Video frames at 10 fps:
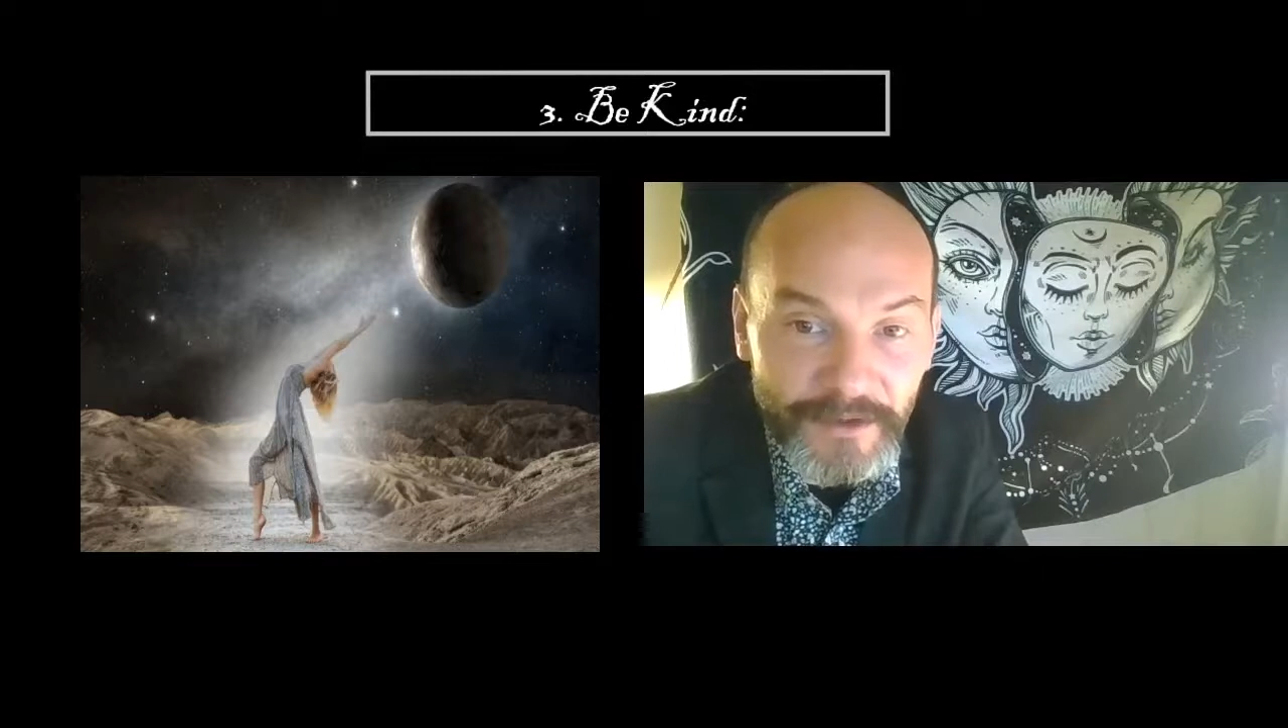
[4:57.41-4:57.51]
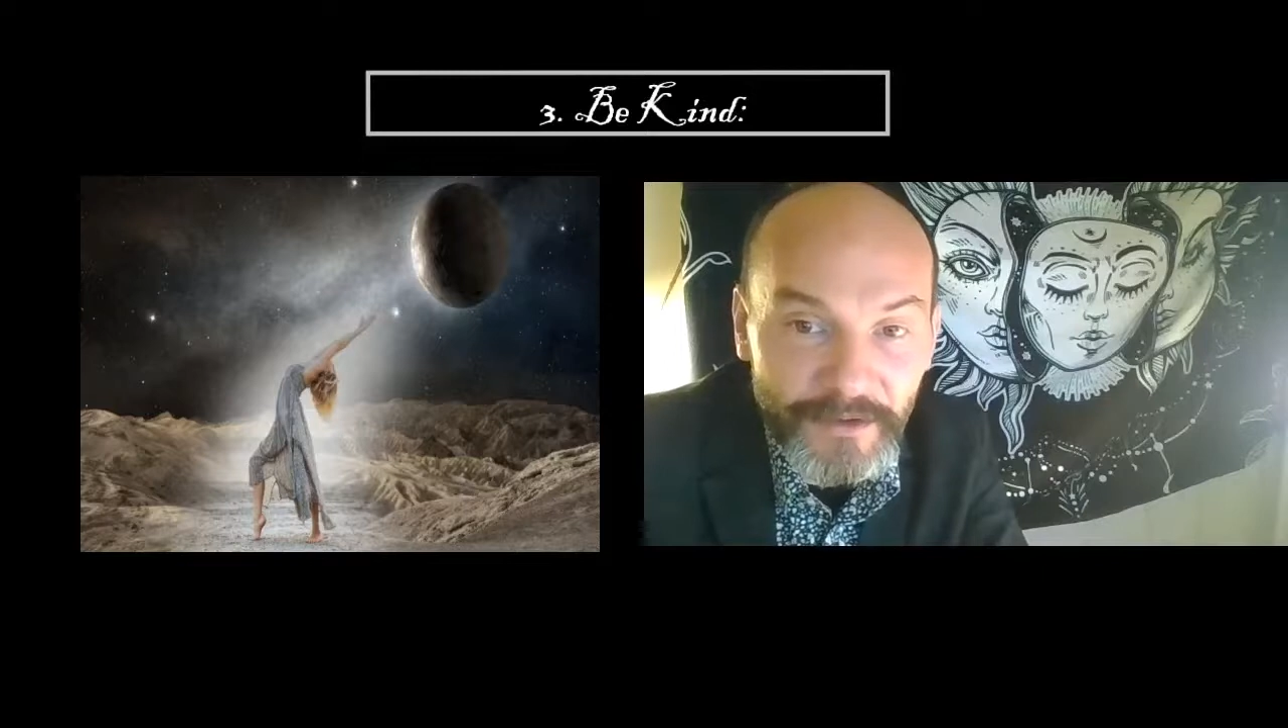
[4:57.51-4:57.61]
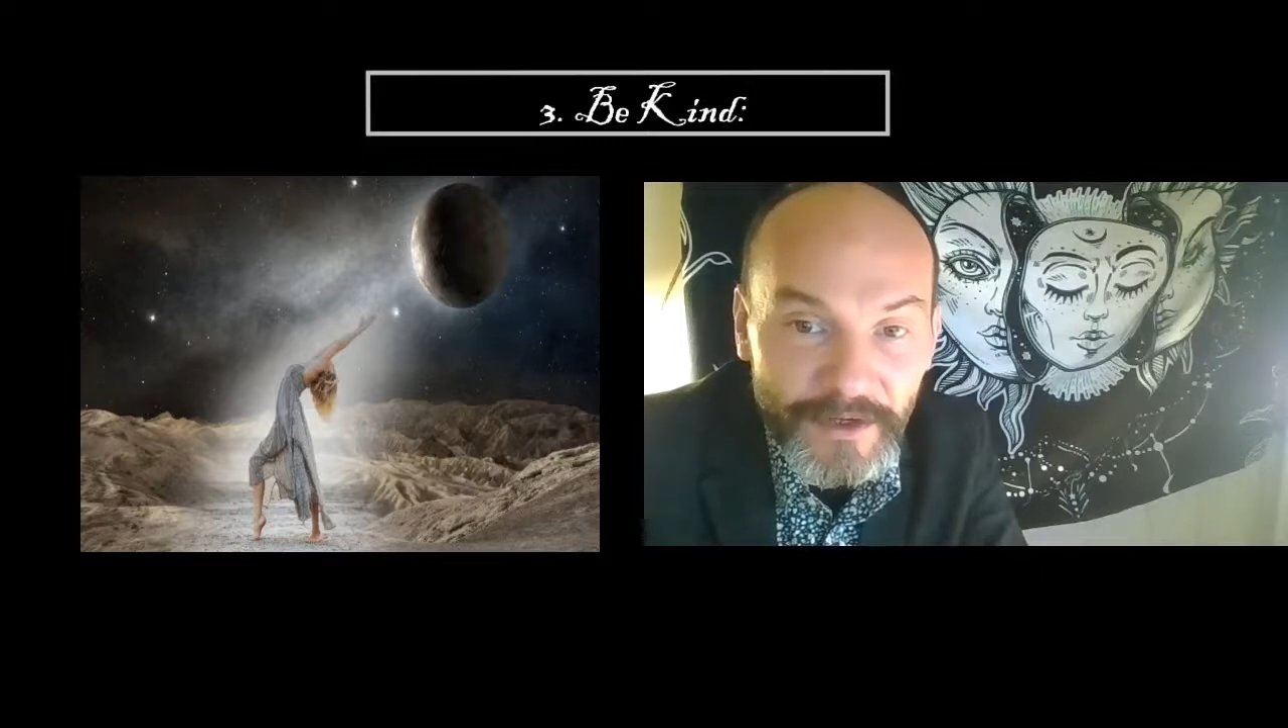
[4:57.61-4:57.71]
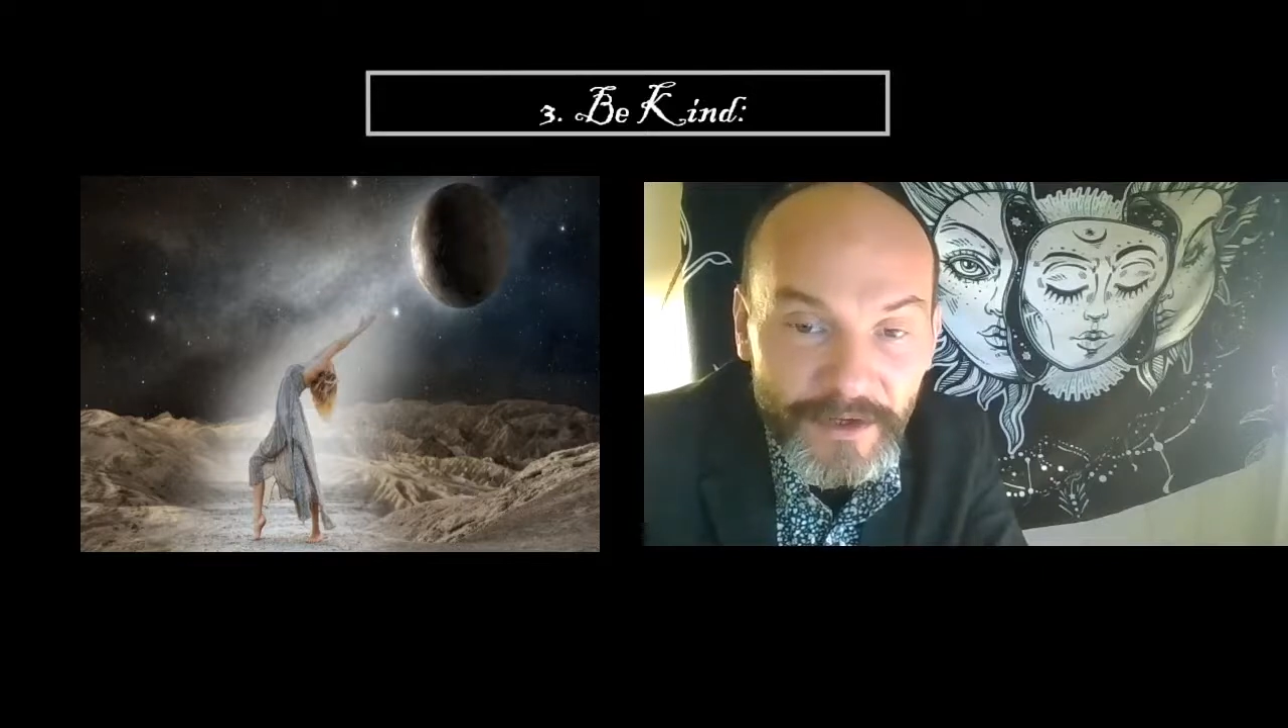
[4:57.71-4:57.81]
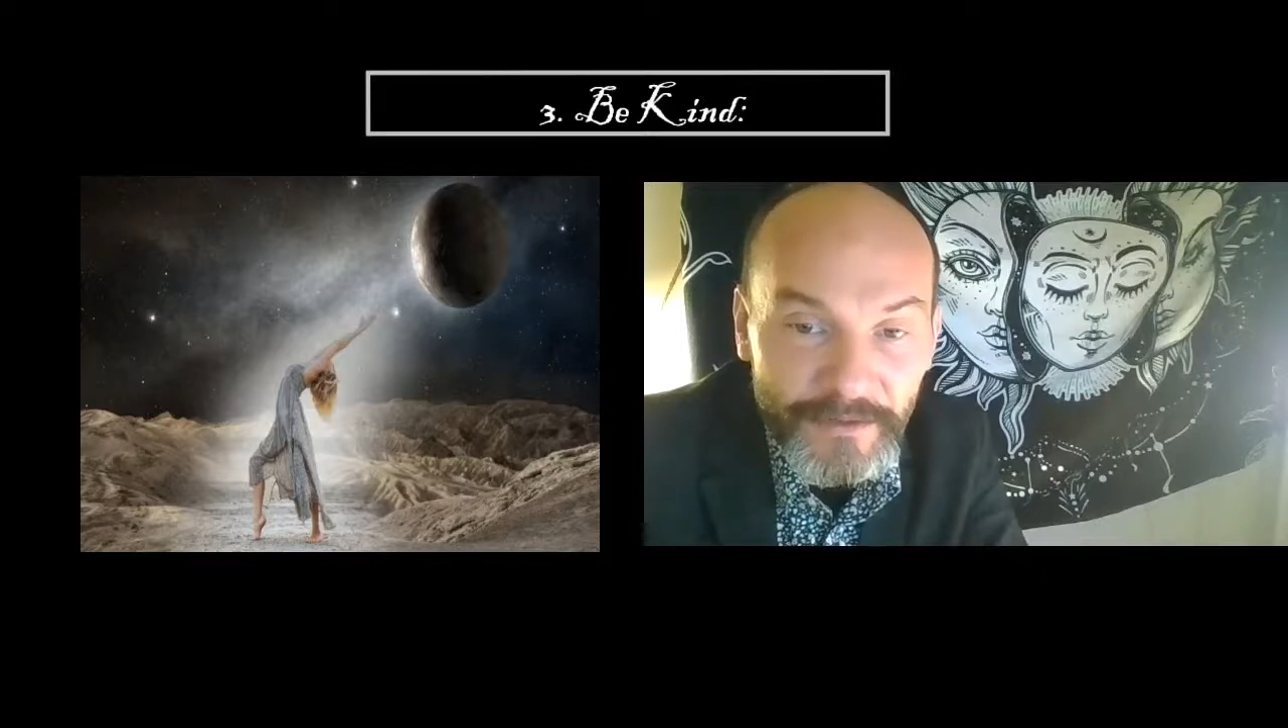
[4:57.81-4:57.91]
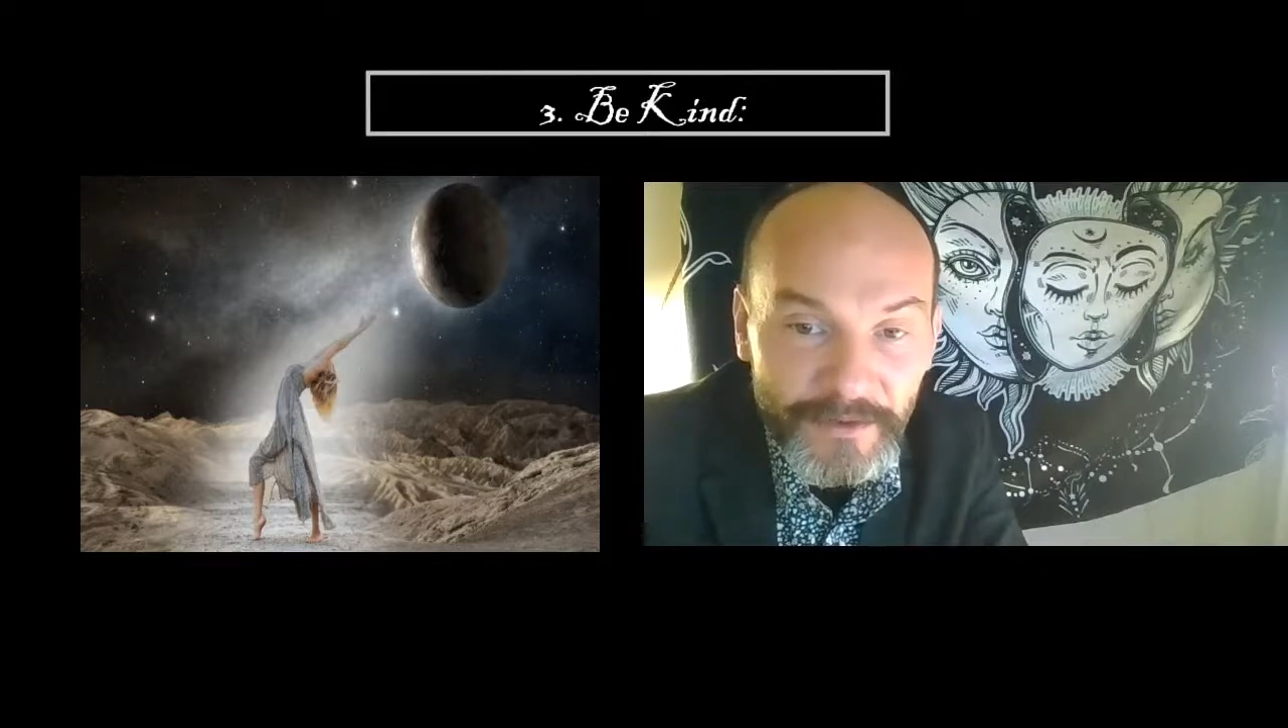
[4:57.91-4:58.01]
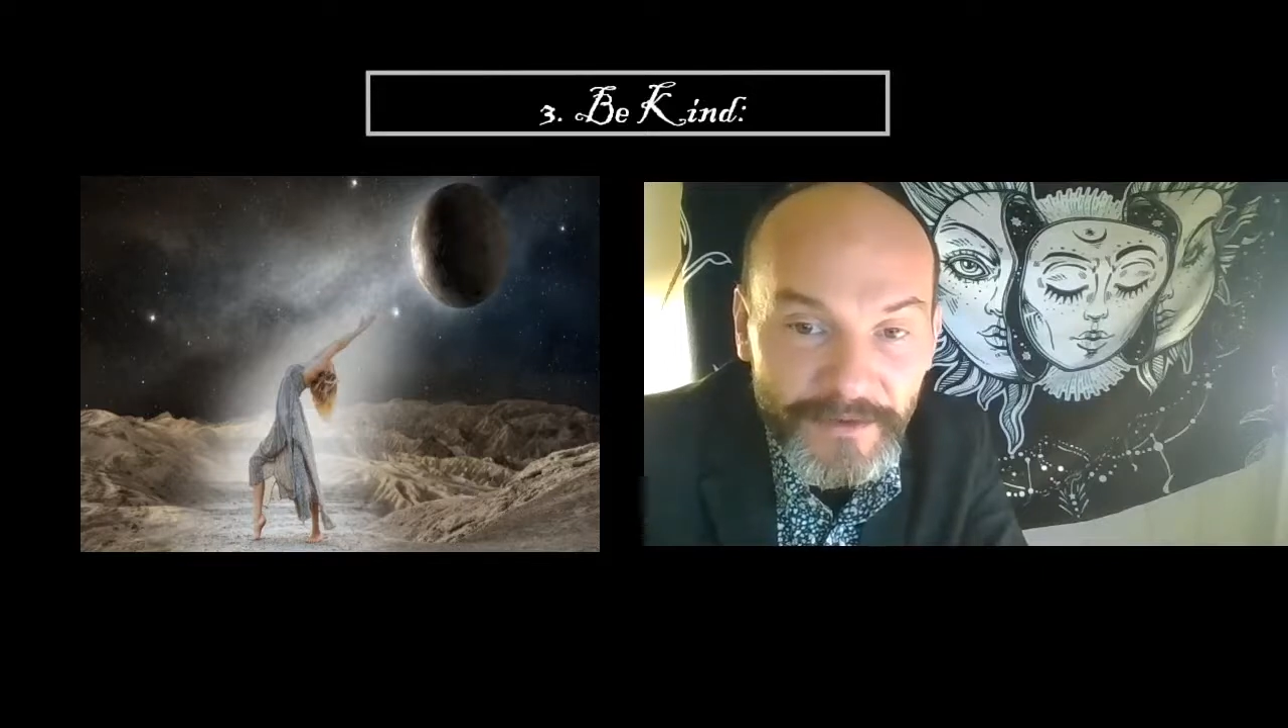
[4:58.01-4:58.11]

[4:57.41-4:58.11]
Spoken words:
the long haul,